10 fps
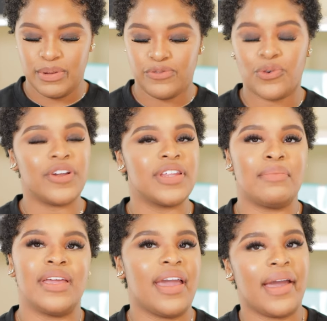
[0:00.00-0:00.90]
before they
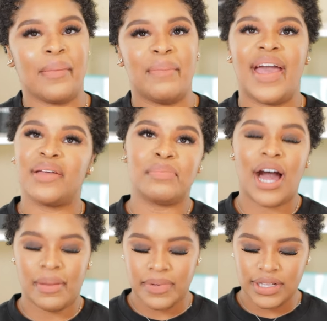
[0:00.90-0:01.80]
became bag
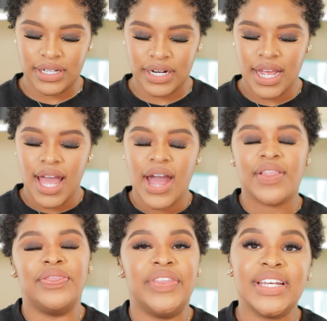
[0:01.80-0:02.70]
popular,
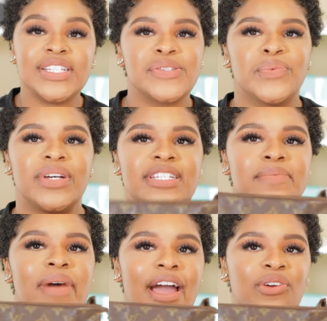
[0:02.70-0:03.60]
this was
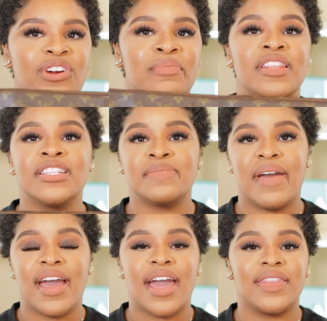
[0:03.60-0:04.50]
my grandmother's
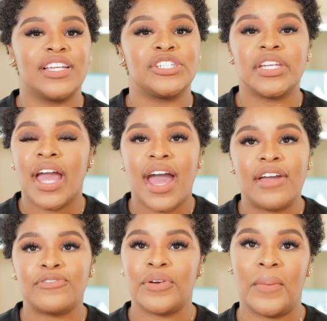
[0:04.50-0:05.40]
bag that she
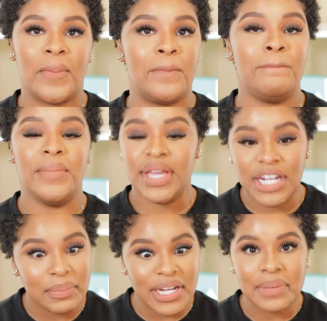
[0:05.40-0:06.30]
had from
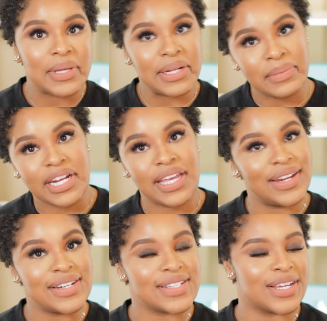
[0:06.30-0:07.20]
many, many, many, many
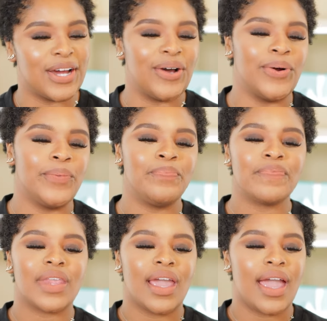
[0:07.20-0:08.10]
years ago.
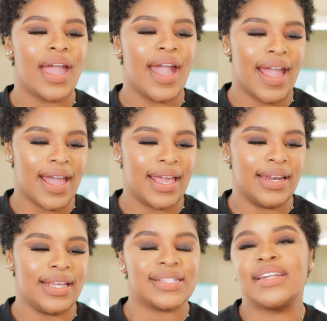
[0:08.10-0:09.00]

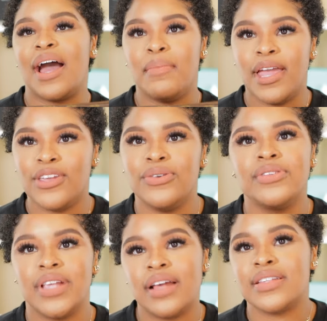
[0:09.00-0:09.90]
And it's now being
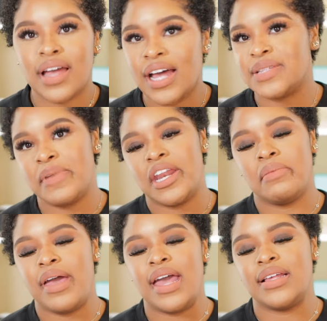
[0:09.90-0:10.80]
used as a cosmetic
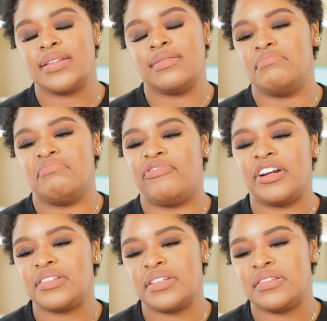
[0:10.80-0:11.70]
bag
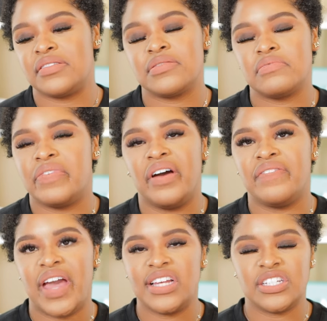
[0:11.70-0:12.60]
versus a
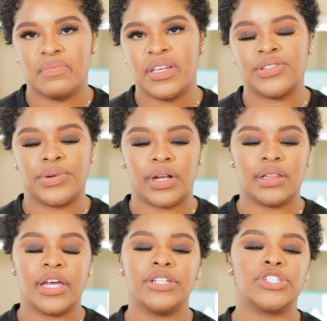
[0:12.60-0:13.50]
fashion piece or a
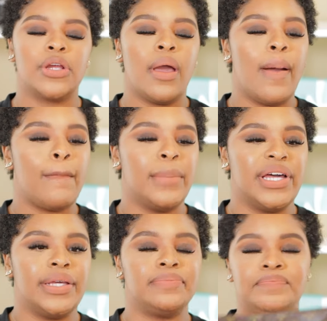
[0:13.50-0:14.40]
clutch,
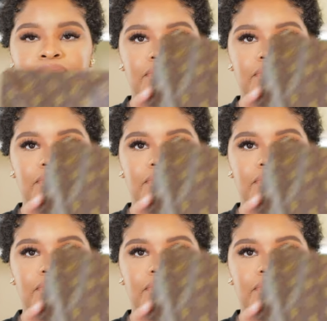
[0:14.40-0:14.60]
but